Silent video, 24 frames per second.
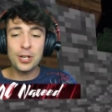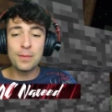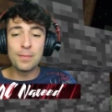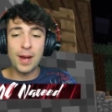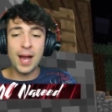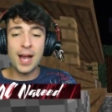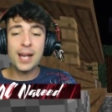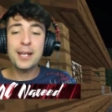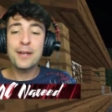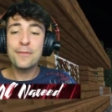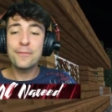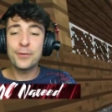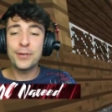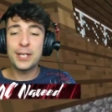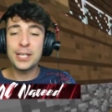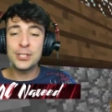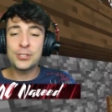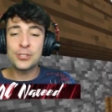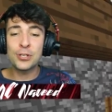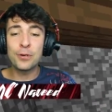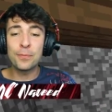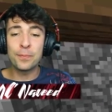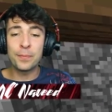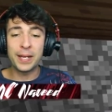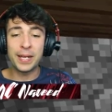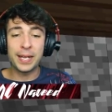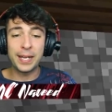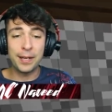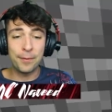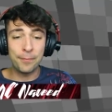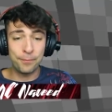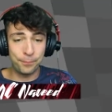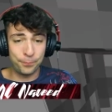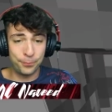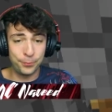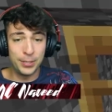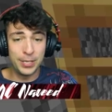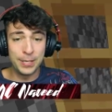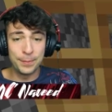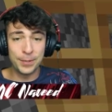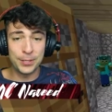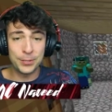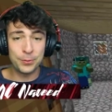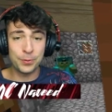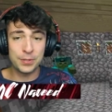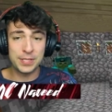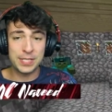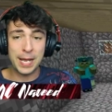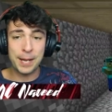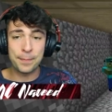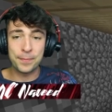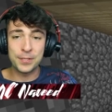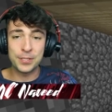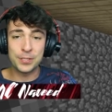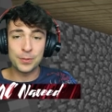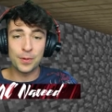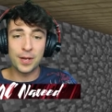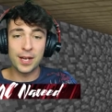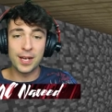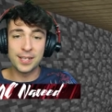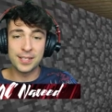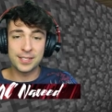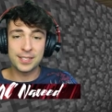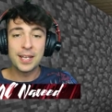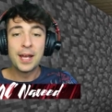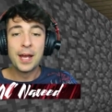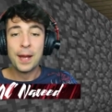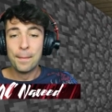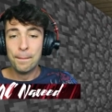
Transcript: Mark a friendly zombie pretty much what's happened to us.